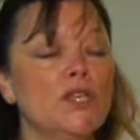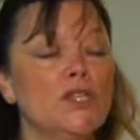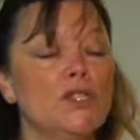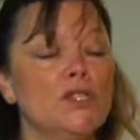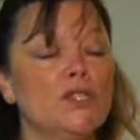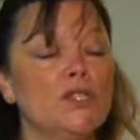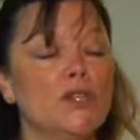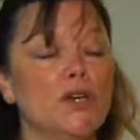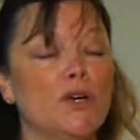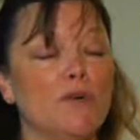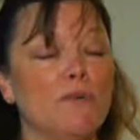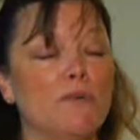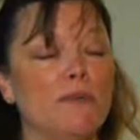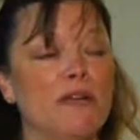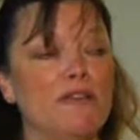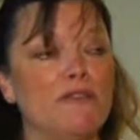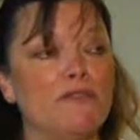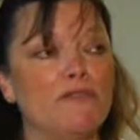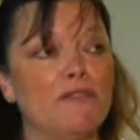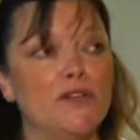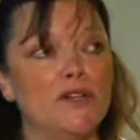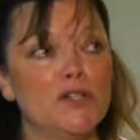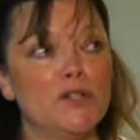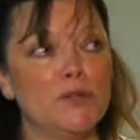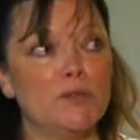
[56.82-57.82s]
So my
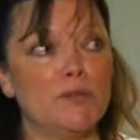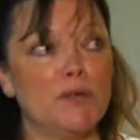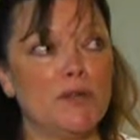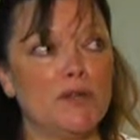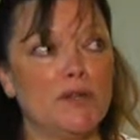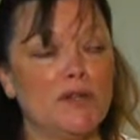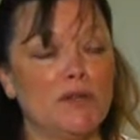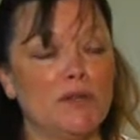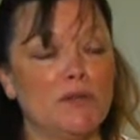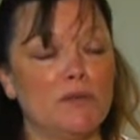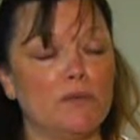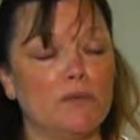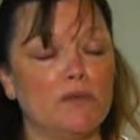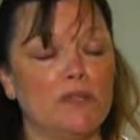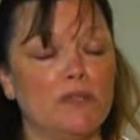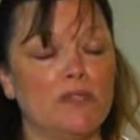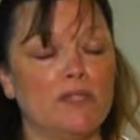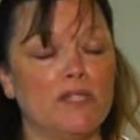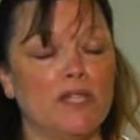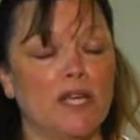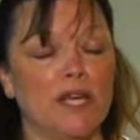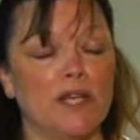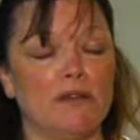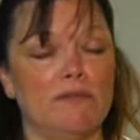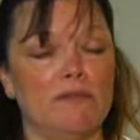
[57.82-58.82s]
first brother
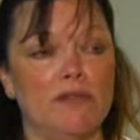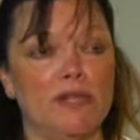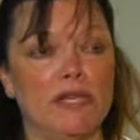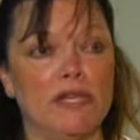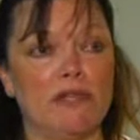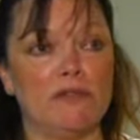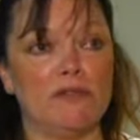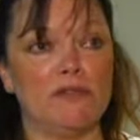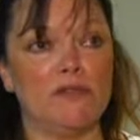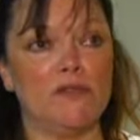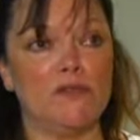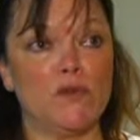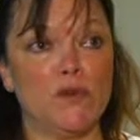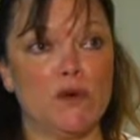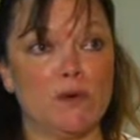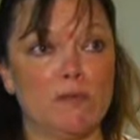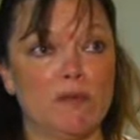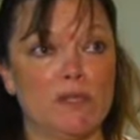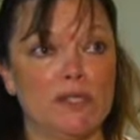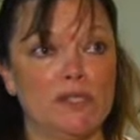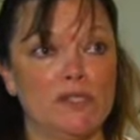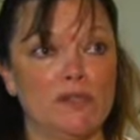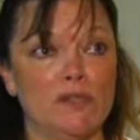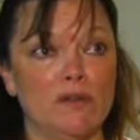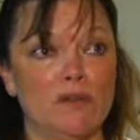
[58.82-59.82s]
died when he was 4
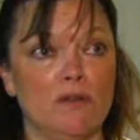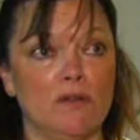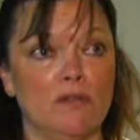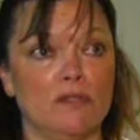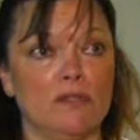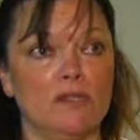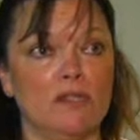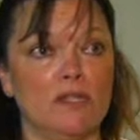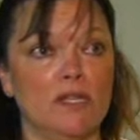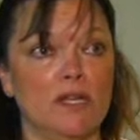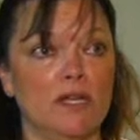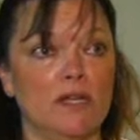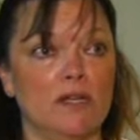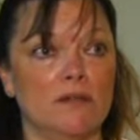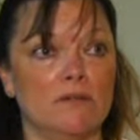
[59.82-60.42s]
months old,